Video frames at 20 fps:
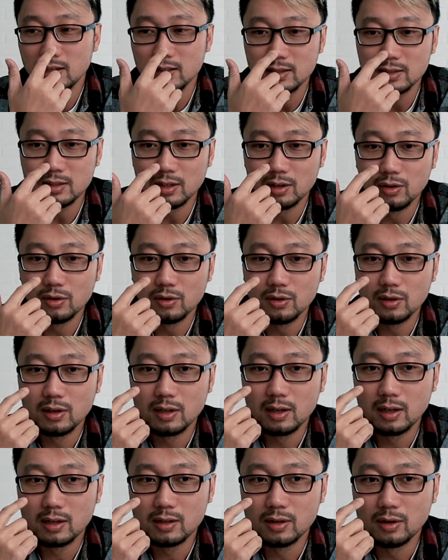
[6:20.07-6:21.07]

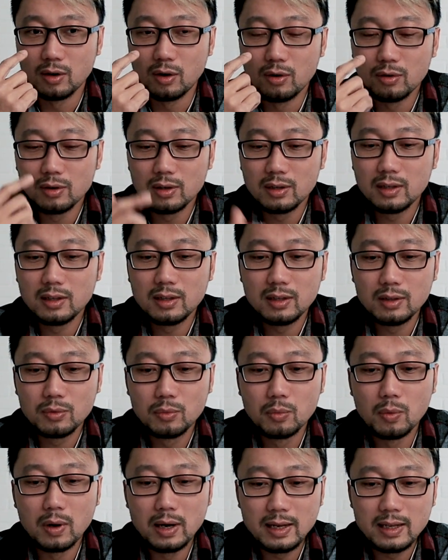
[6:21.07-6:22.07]
So the
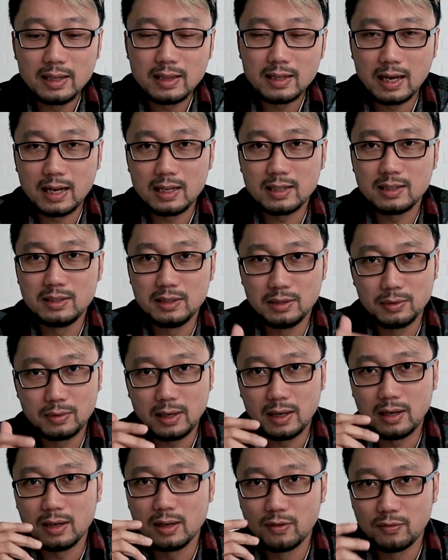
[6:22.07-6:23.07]
only way that you
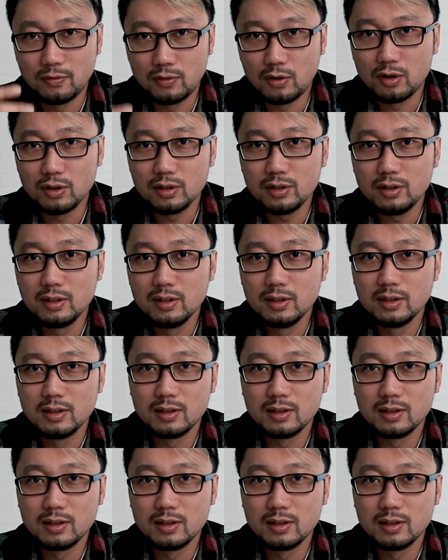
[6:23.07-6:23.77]
can avoid